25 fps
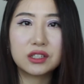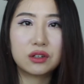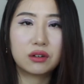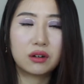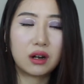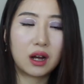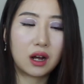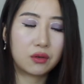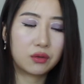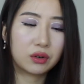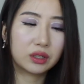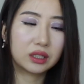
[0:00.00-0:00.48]
they're
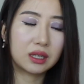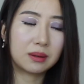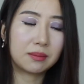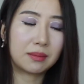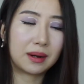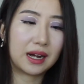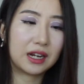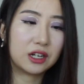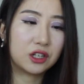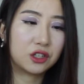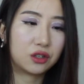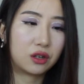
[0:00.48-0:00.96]
not really
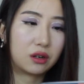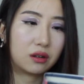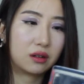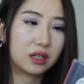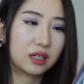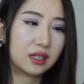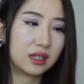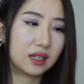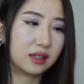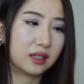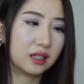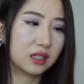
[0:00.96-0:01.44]
my
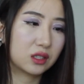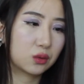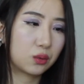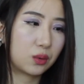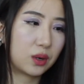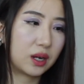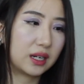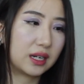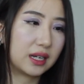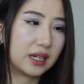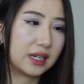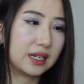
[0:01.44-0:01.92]
genre, and this
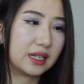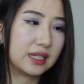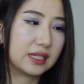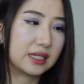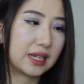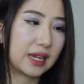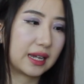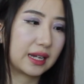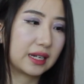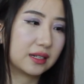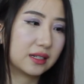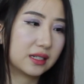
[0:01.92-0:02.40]
one is
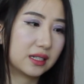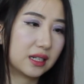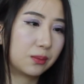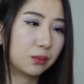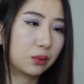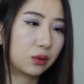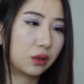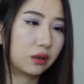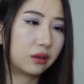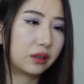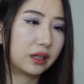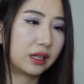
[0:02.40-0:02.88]
a
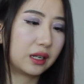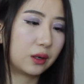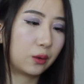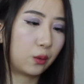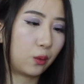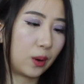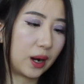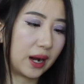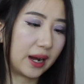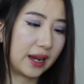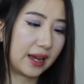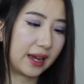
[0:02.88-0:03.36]
contemporary
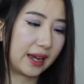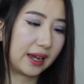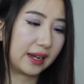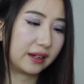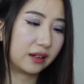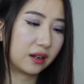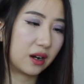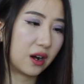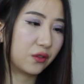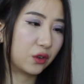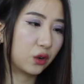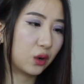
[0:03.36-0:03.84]
YA
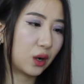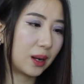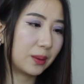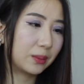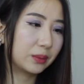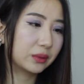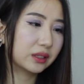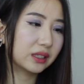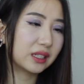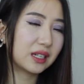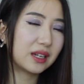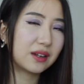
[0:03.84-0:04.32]
novel, I
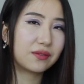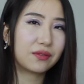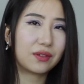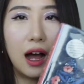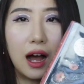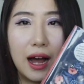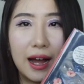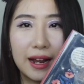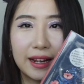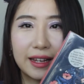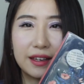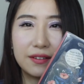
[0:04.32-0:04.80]
believe.
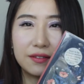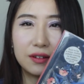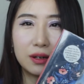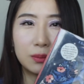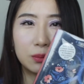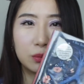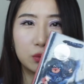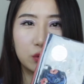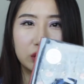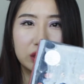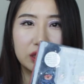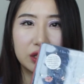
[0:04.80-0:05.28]
I give
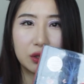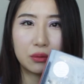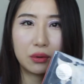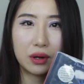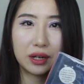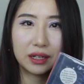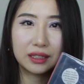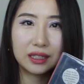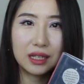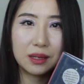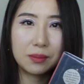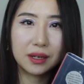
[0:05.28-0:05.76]
up really
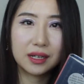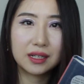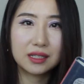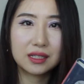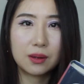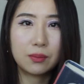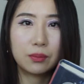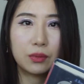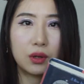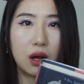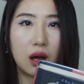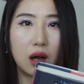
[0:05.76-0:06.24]
quickly because
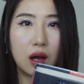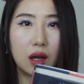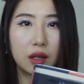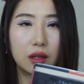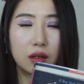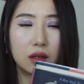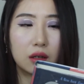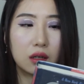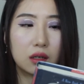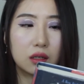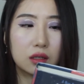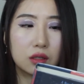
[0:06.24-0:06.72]
I'm not
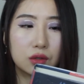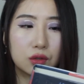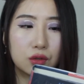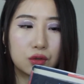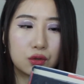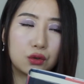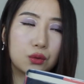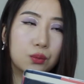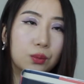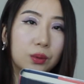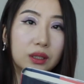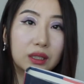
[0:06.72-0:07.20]

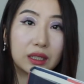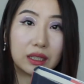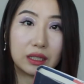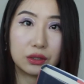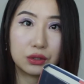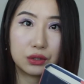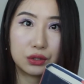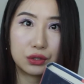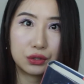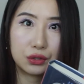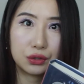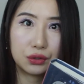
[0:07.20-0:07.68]
super
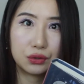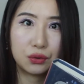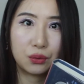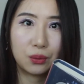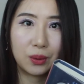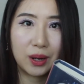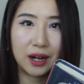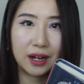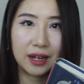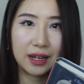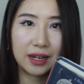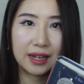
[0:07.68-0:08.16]
into
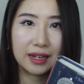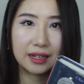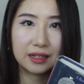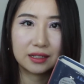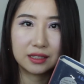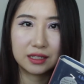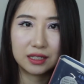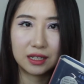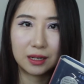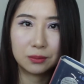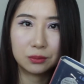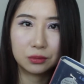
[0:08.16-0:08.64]
YA
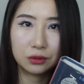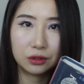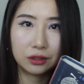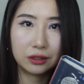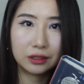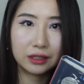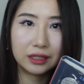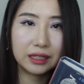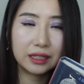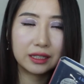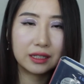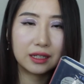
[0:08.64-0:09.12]

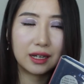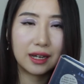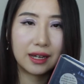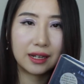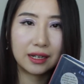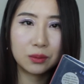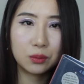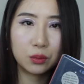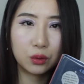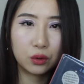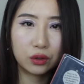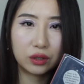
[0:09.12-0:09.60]
contemporary
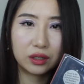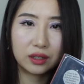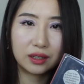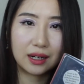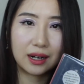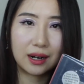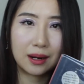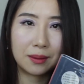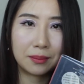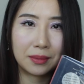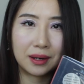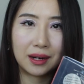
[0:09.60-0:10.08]
anymore.
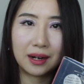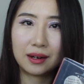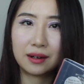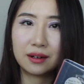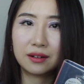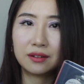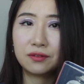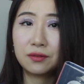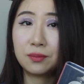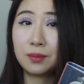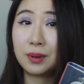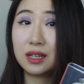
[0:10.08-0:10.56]
I might
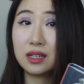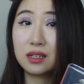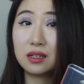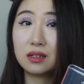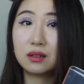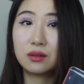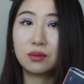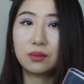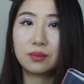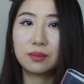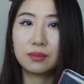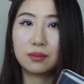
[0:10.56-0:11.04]
have
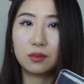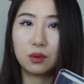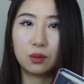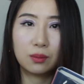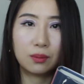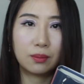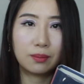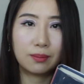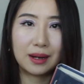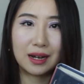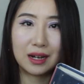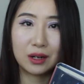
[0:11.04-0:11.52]
been
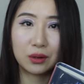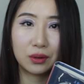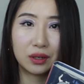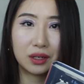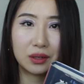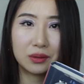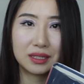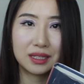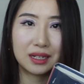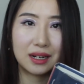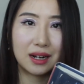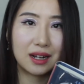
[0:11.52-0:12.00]
back when
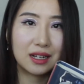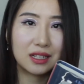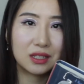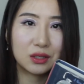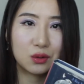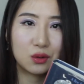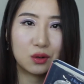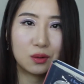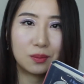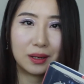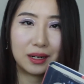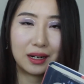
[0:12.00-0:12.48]
I was in high
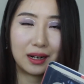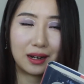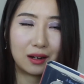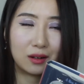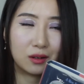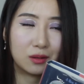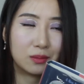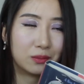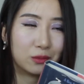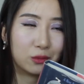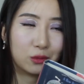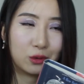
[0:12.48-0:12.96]
school, but
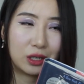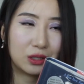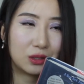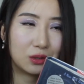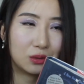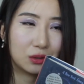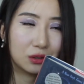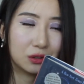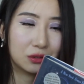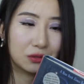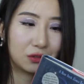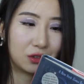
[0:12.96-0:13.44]
now I'm way
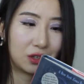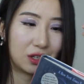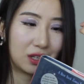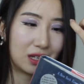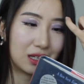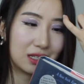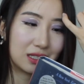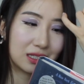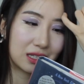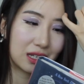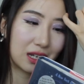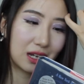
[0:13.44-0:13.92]
too old for
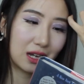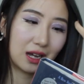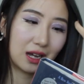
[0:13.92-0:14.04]
this.